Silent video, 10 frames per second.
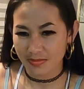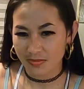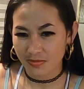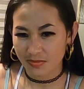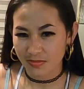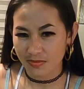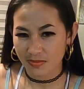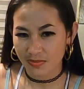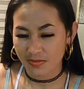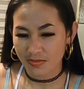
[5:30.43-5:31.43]

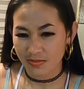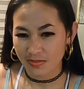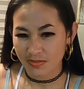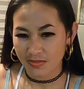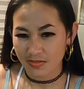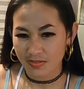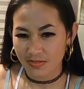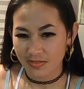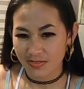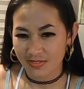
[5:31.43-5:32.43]

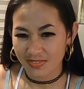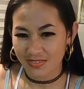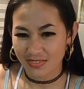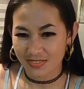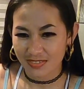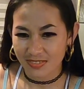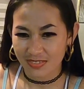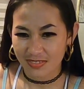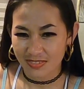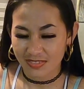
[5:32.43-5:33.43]

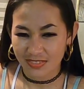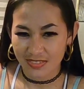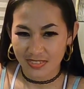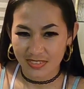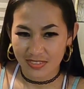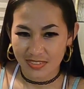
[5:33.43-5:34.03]
No words are spoken by the person on screen.